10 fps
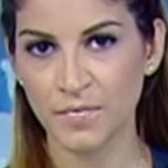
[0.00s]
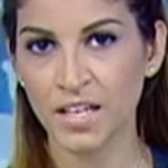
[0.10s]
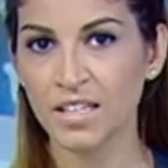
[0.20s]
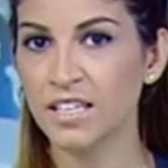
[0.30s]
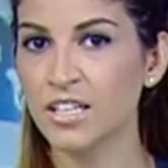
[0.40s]

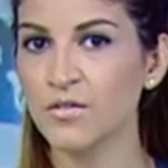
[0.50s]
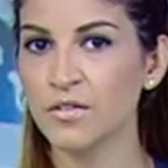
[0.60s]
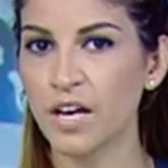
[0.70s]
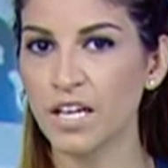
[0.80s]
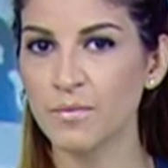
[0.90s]
The Gulf of
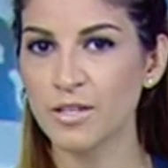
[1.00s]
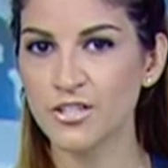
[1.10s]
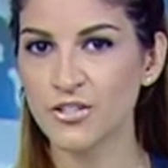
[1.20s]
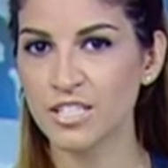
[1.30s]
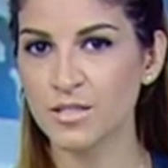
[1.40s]
Aqaba
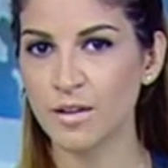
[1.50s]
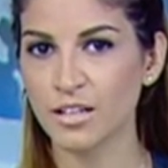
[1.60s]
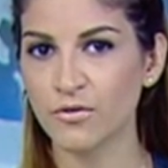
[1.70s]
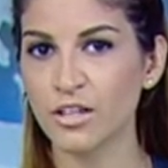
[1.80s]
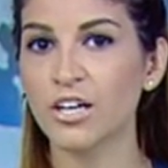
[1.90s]
should
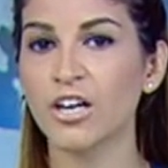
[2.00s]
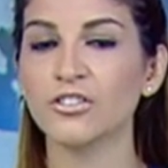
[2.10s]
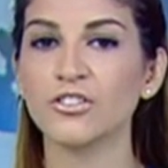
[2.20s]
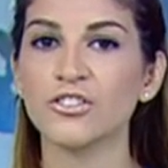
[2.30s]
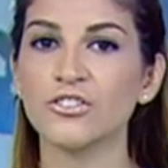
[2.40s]
expect very hot
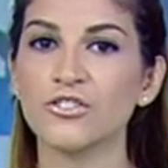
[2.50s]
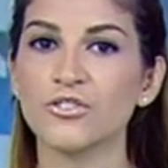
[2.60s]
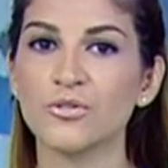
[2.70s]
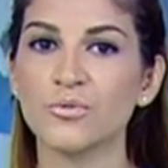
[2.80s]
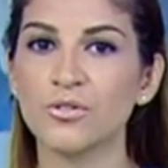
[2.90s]
conditions
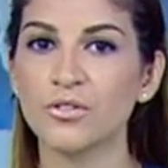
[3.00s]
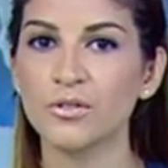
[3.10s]
tomorrow